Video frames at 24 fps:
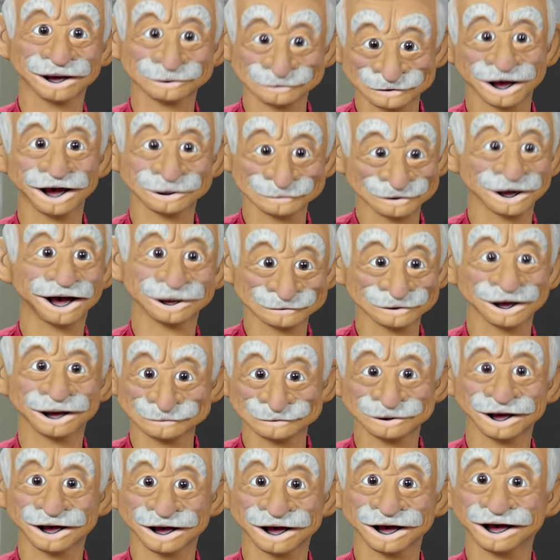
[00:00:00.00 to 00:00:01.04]
It's a long
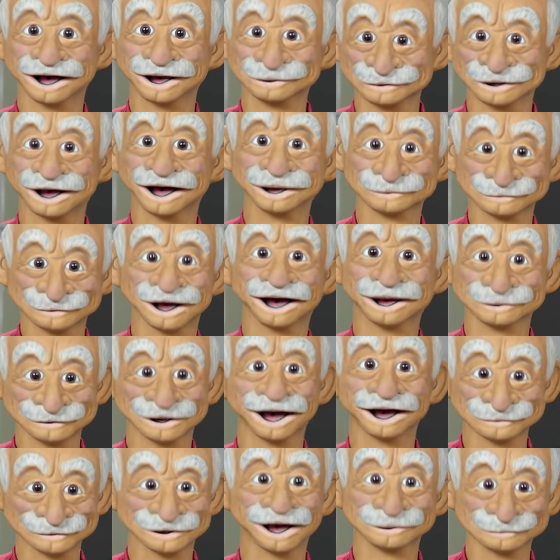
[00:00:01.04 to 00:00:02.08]
one, so like and
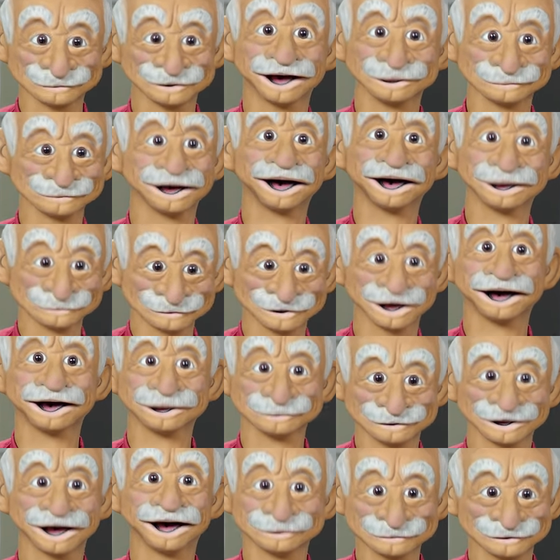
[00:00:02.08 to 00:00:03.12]
subscribe
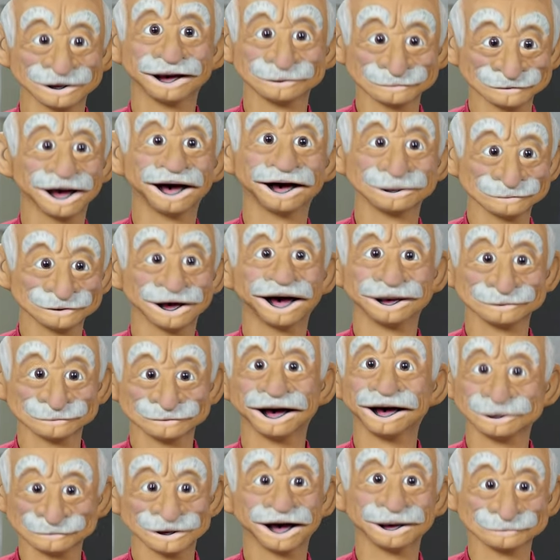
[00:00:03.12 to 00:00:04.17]
right now so you
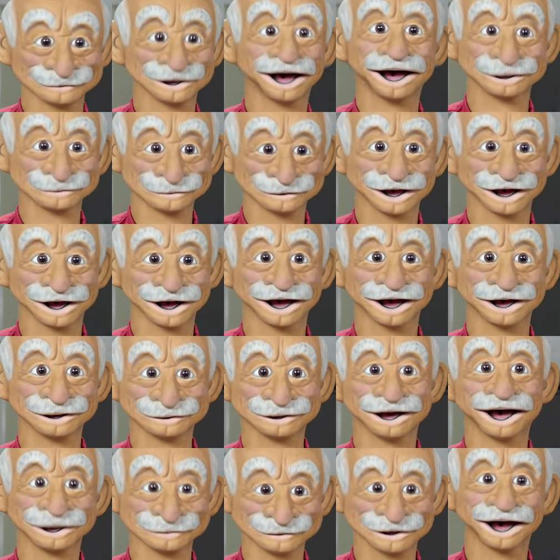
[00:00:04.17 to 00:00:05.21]
won't miss any of the
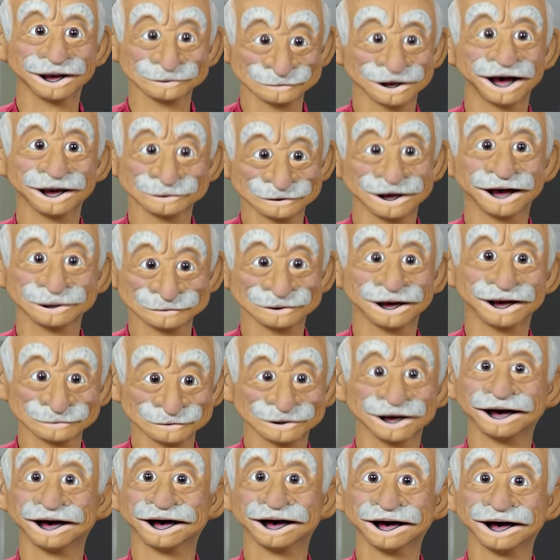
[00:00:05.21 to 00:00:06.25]
exciting chapters.
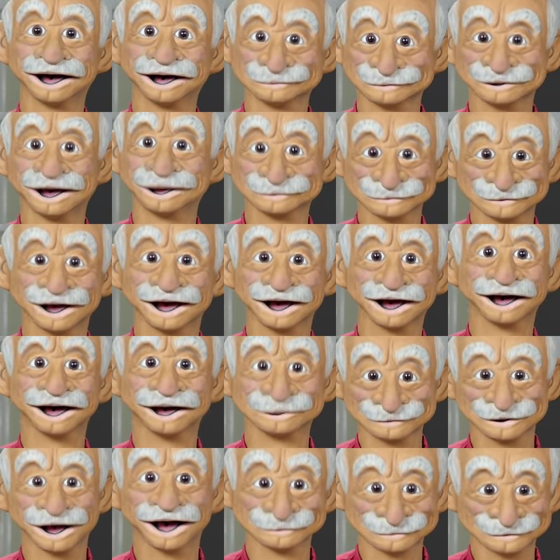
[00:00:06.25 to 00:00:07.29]
Remember,
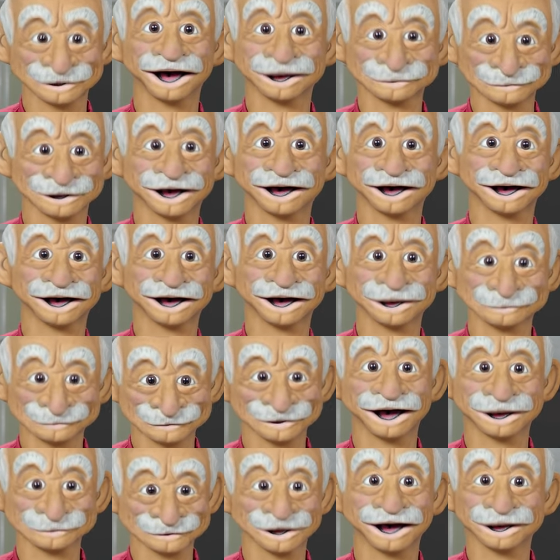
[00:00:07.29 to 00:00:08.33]
last week in
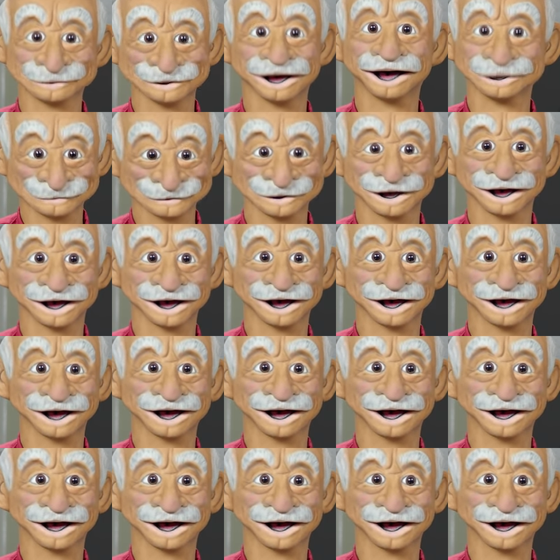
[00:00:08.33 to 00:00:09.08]
Chapter 6,